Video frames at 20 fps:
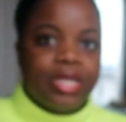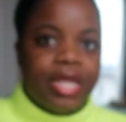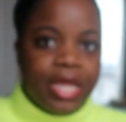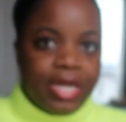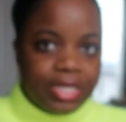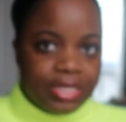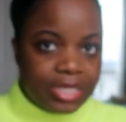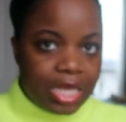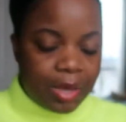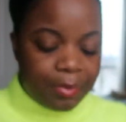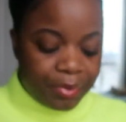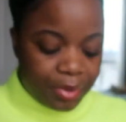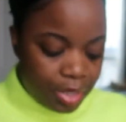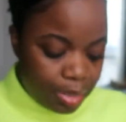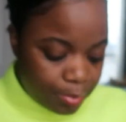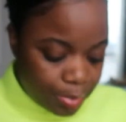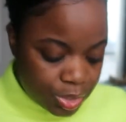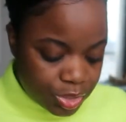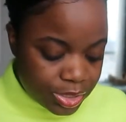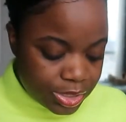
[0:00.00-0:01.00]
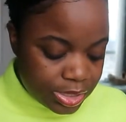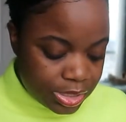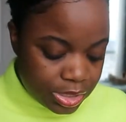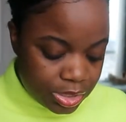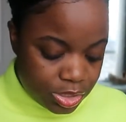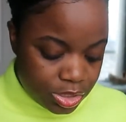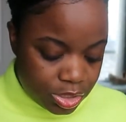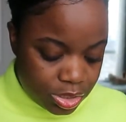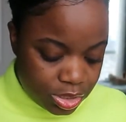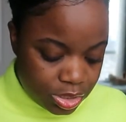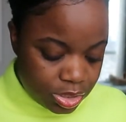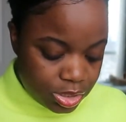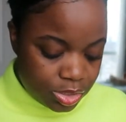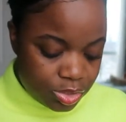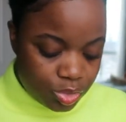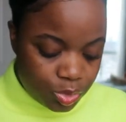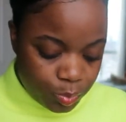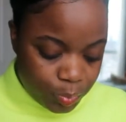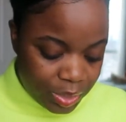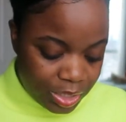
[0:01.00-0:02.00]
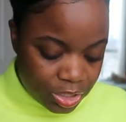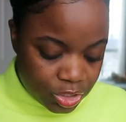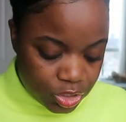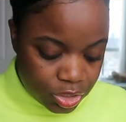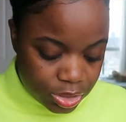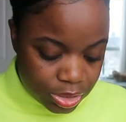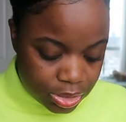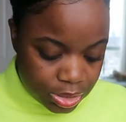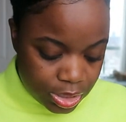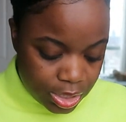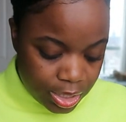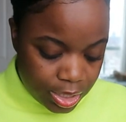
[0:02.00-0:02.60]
in any type of emergency situation.